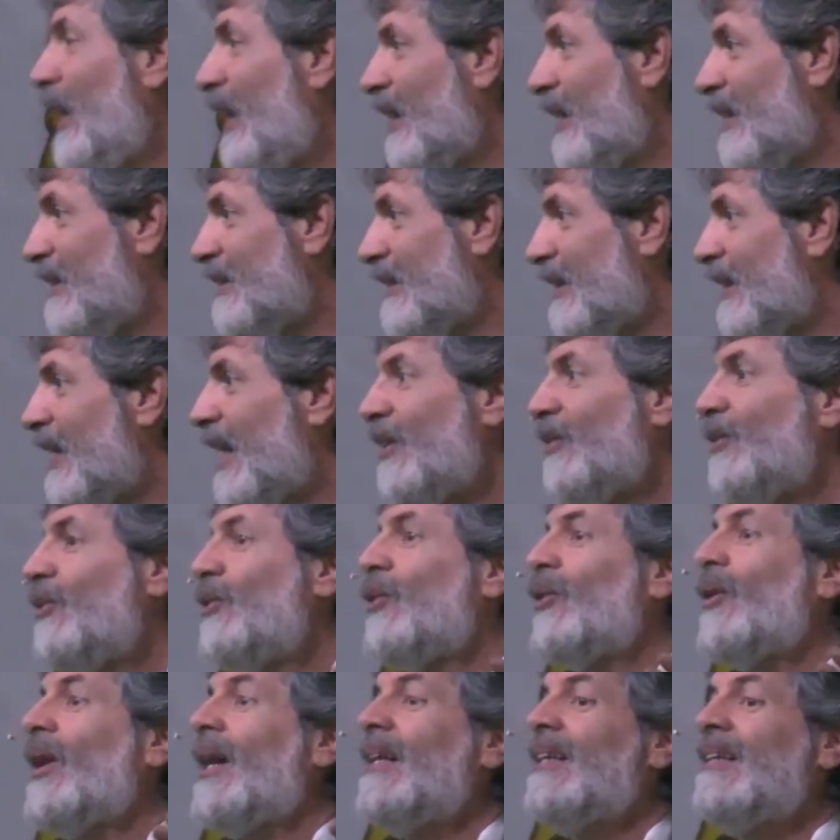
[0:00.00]
things, the God who
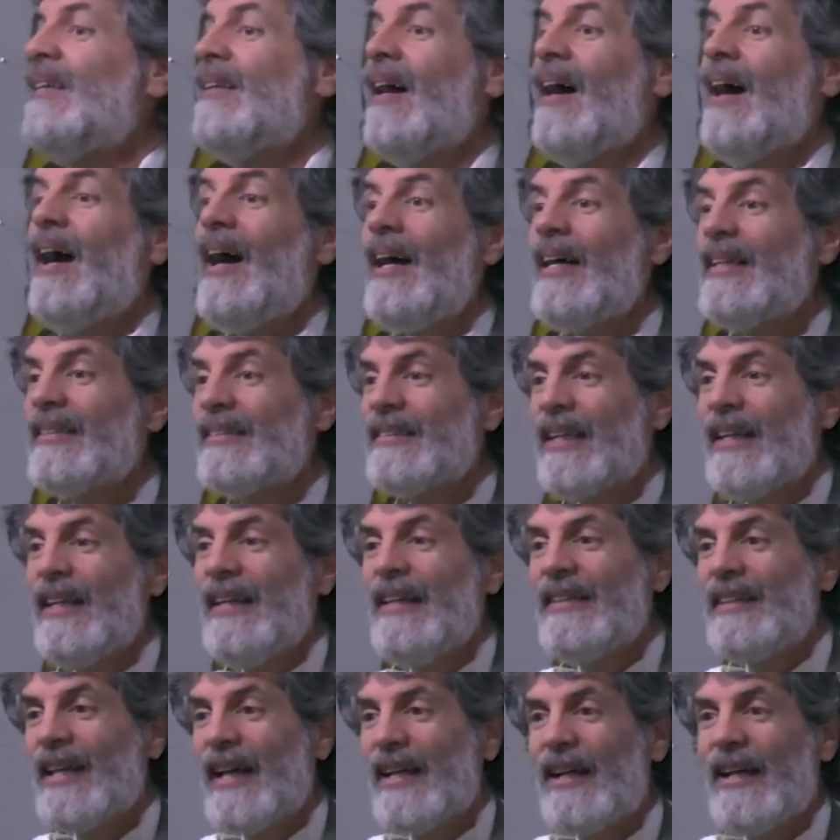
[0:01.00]
created us,
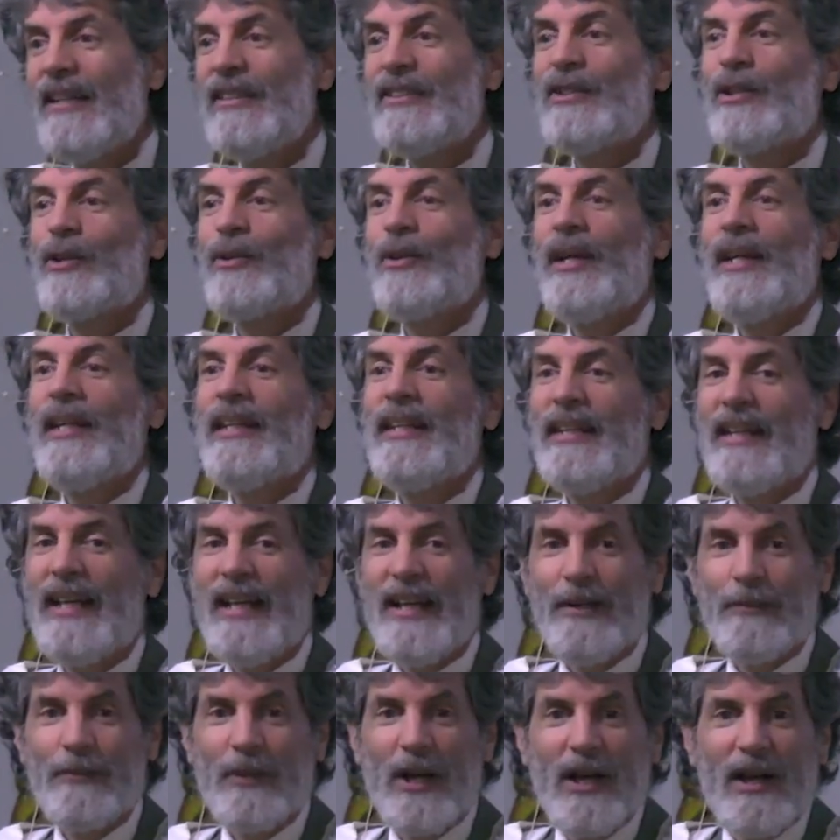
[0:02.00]
not us creating
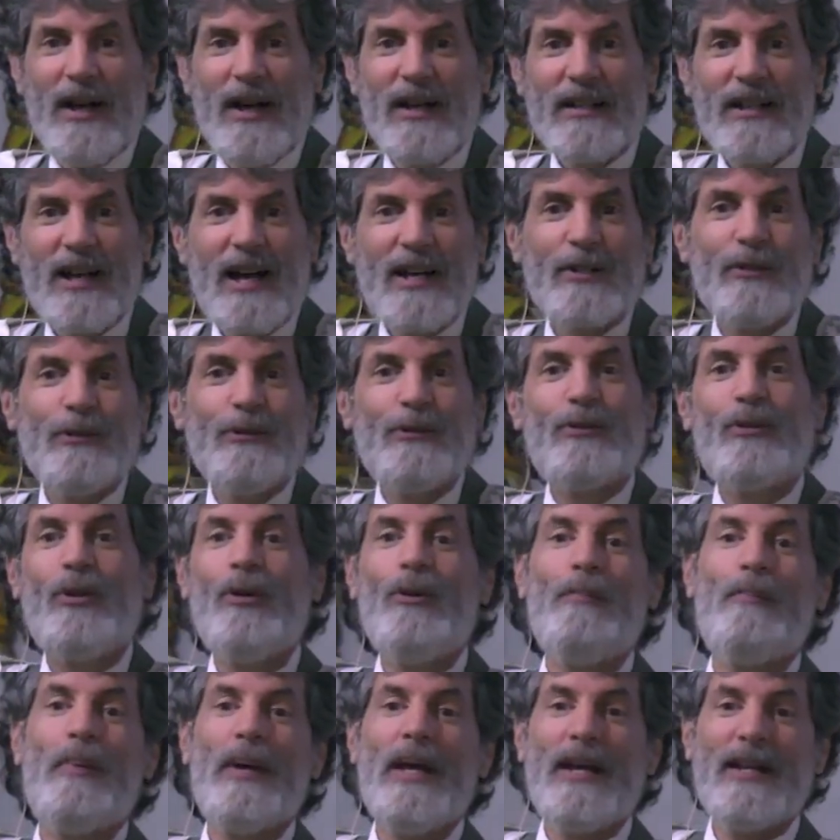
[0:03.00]
him, a God who's
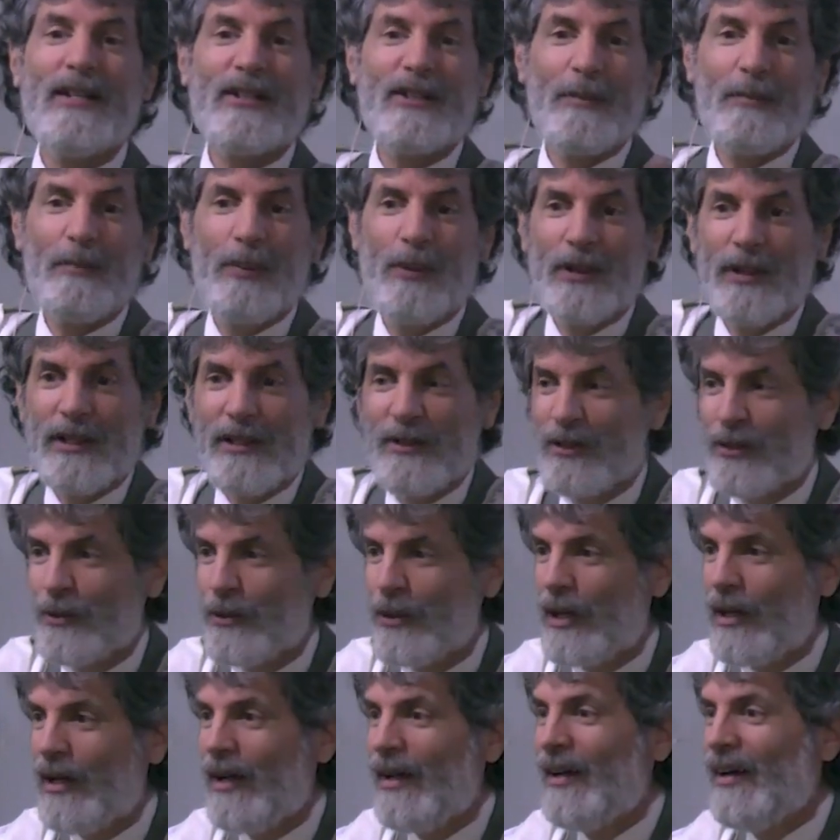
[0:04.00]
too big to put
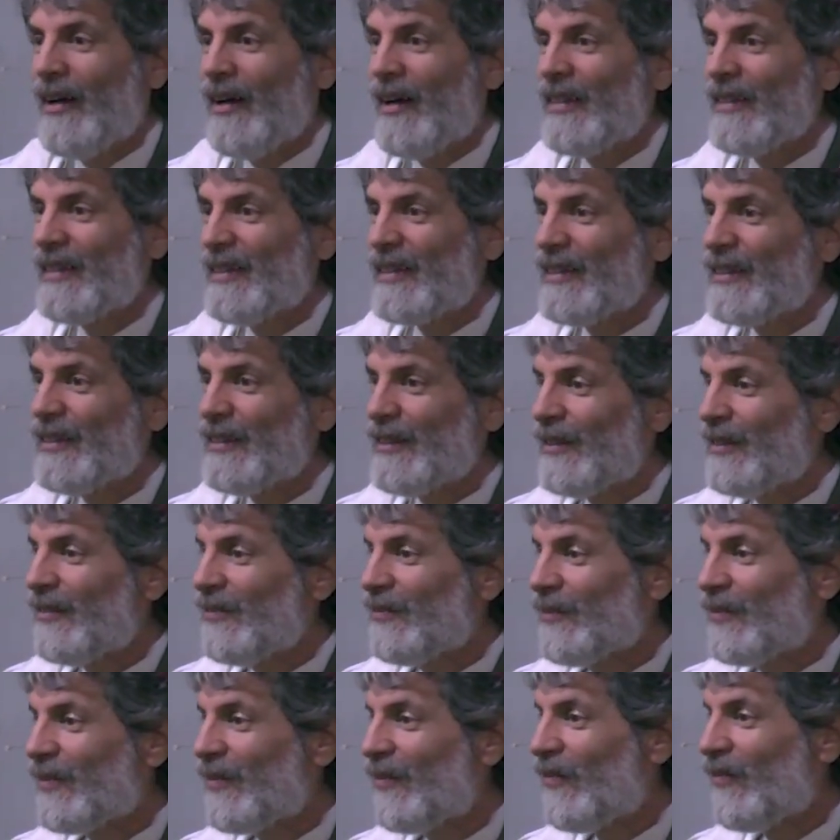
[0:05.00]
into a, a
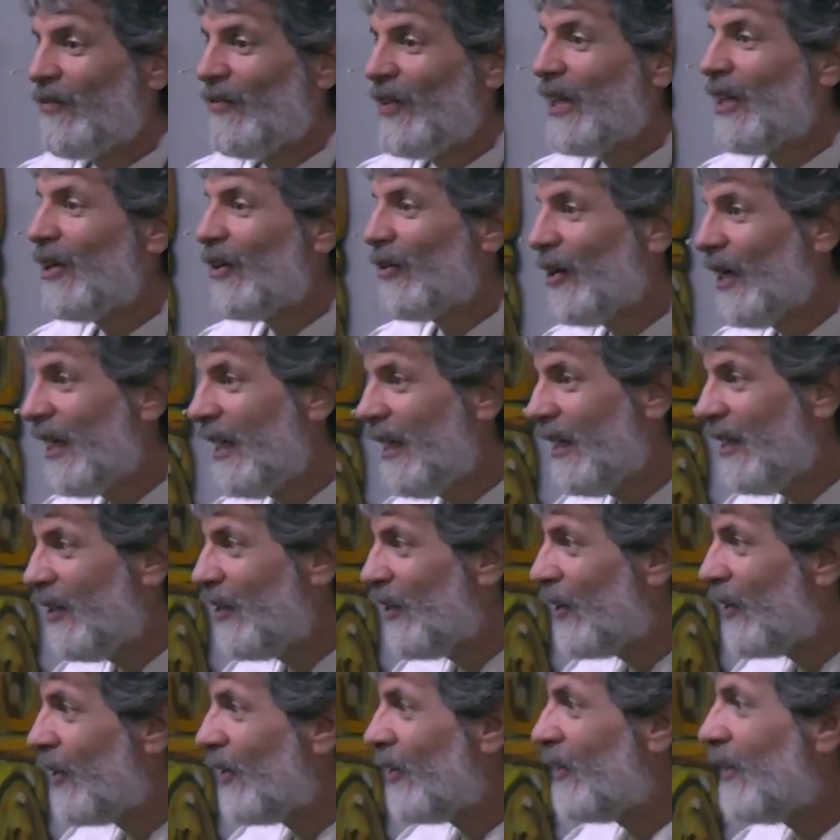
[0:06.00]
little
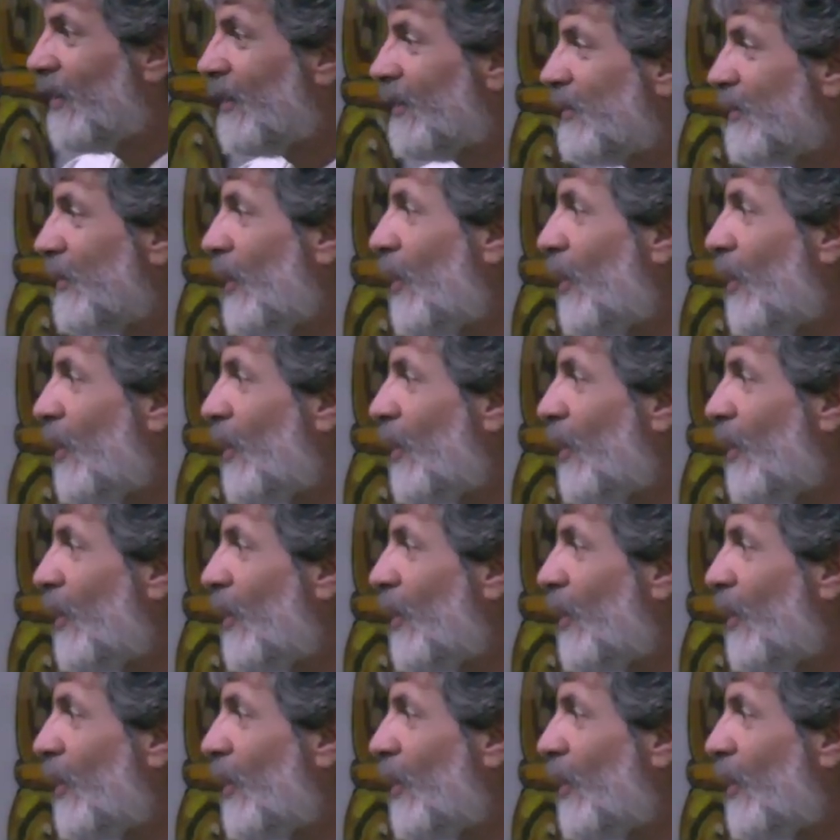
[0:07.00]
figurine or a